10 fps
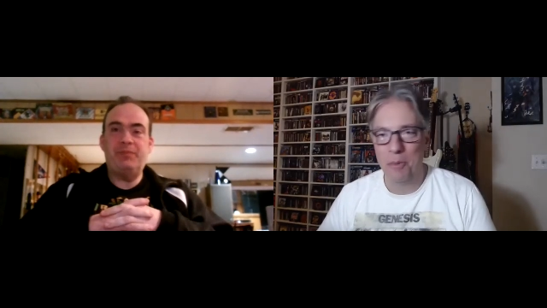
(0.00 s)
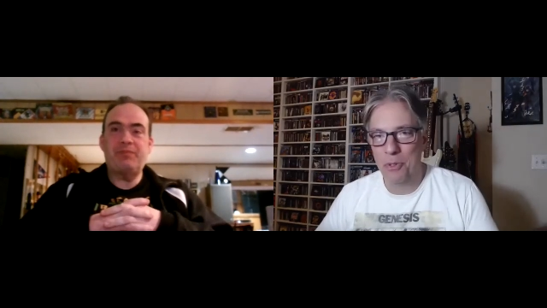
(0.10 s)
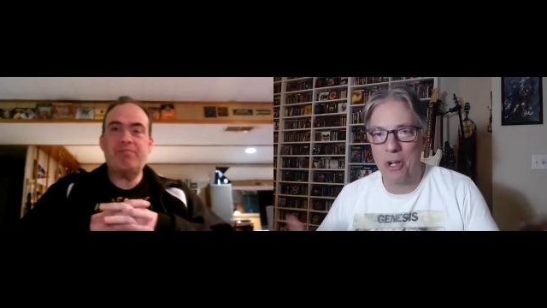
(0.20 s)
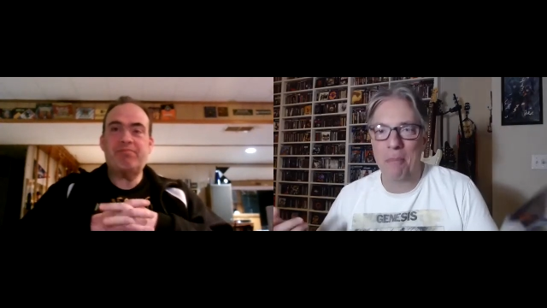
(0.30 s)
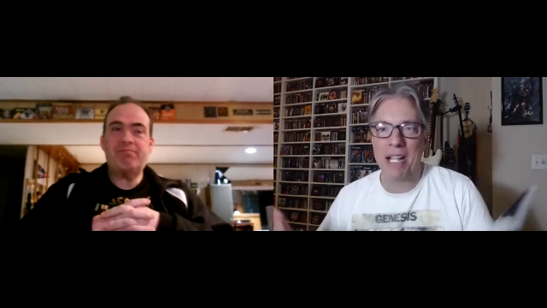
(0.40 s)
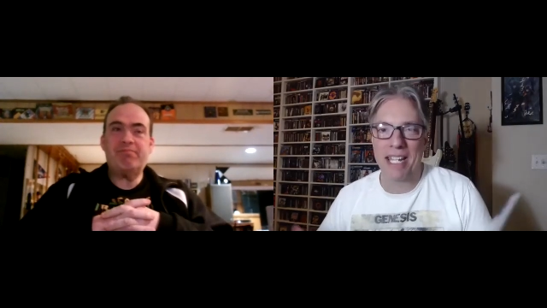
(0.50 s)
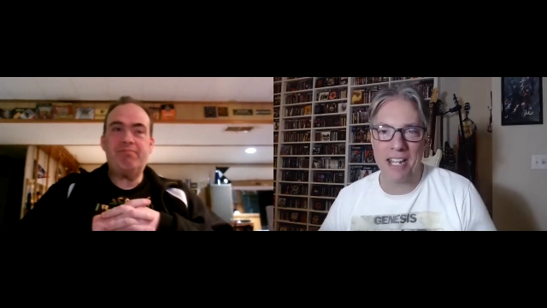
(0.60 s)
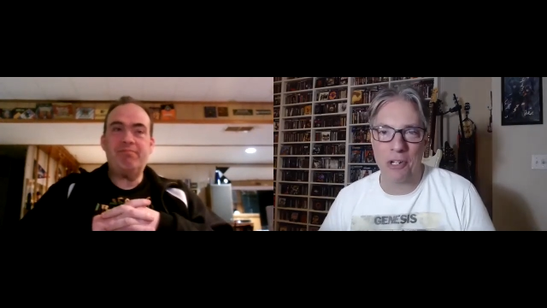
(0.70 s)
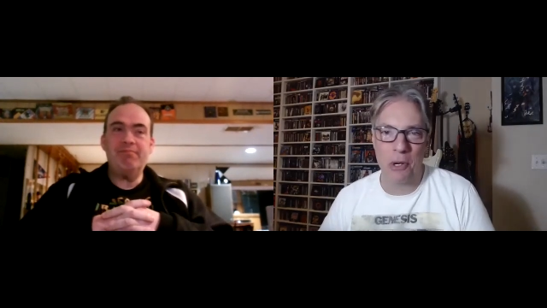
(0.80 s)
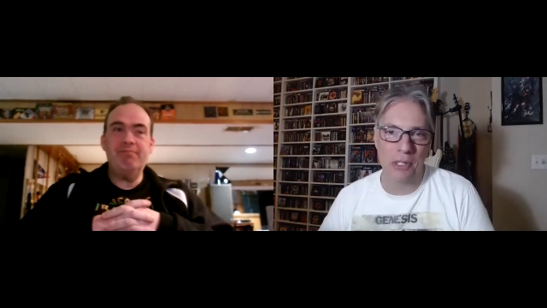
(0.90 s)
Speaker 1: talking about
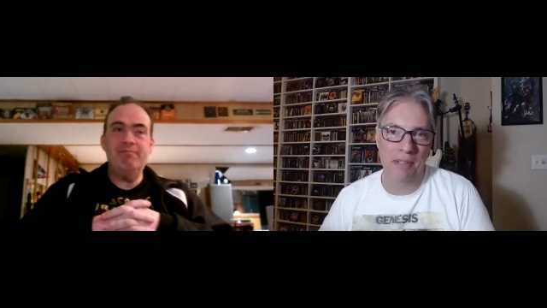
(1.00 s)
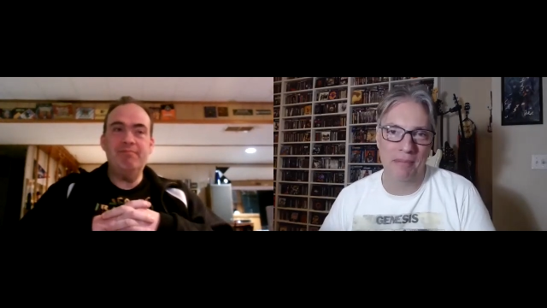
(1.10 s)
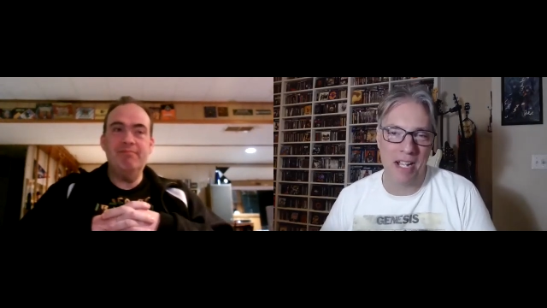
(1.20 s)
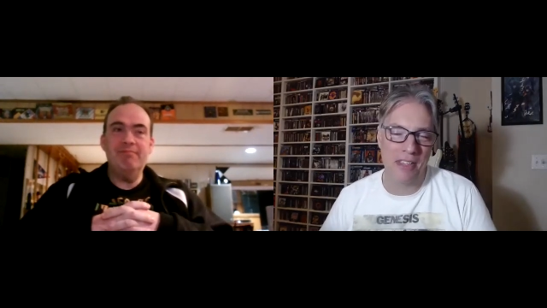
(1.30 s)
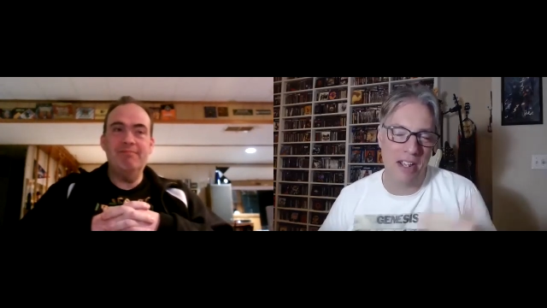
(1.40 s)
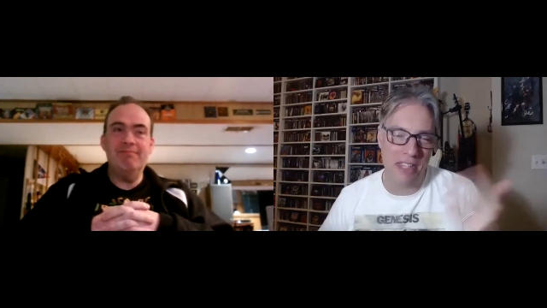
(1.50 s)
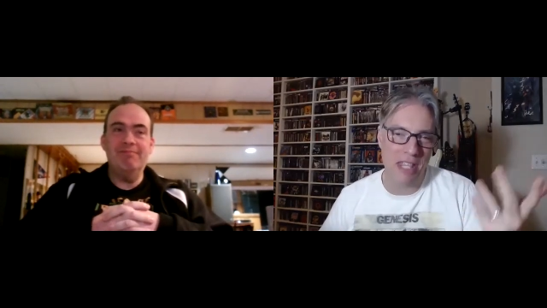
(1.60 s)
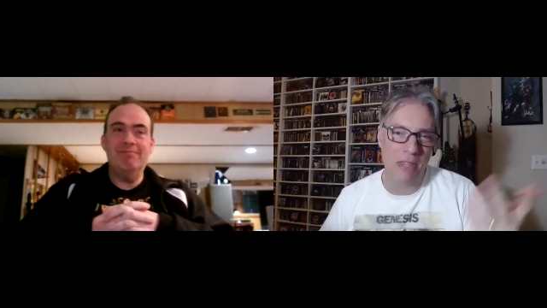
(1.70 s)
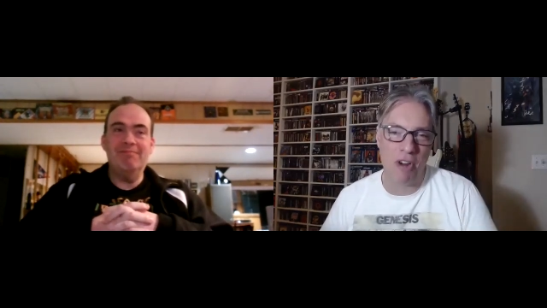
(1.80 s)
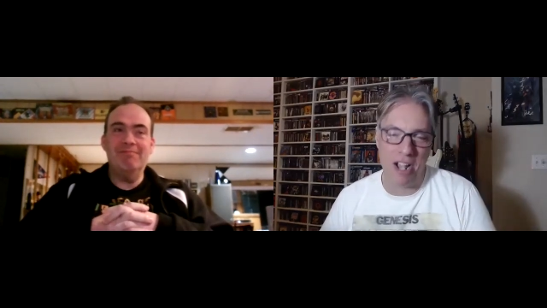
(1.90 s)
Ken Golden on, on the
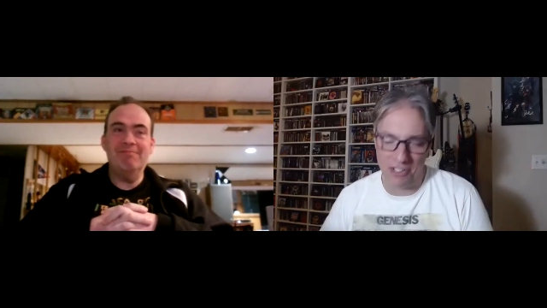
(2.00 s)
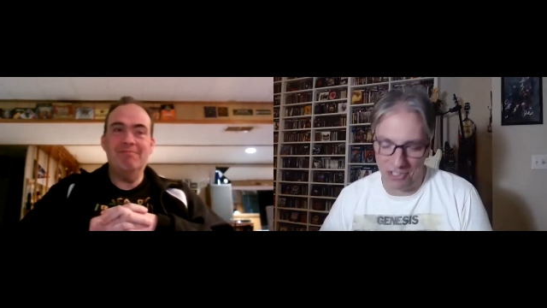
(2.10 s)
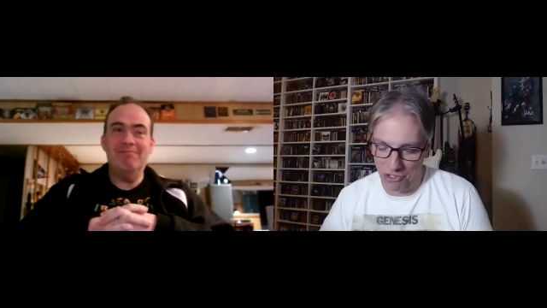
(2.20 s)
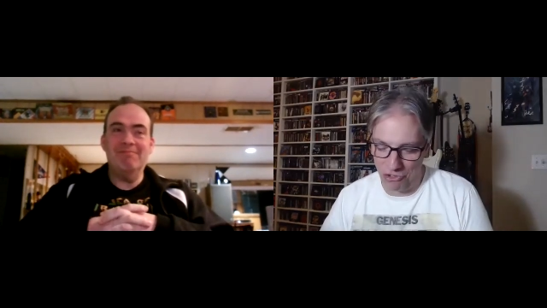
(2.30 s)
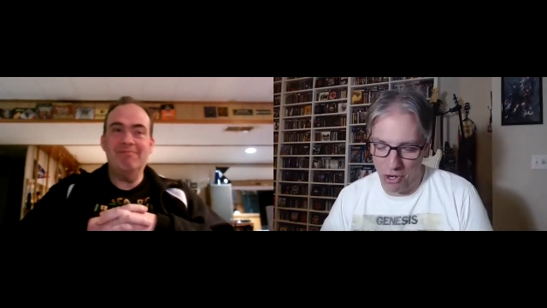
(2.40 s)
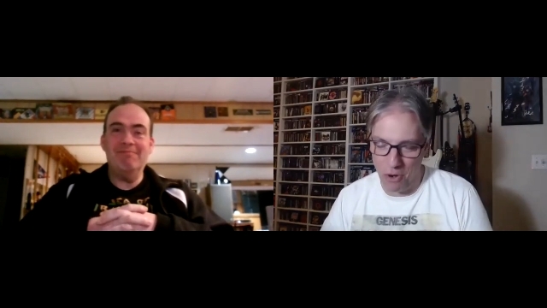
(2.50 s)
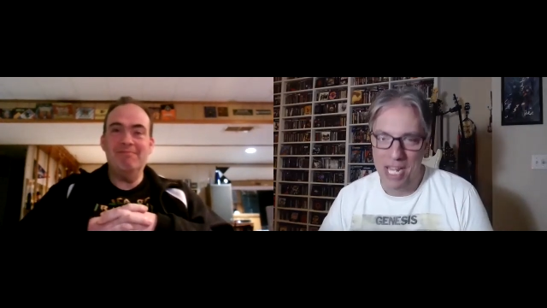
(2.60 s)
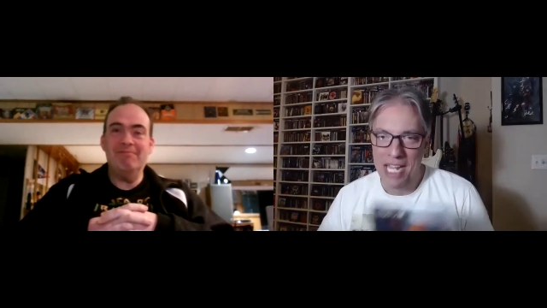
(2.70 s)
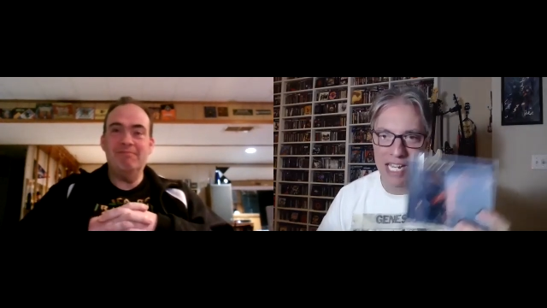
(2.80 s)
In the prog Seat show.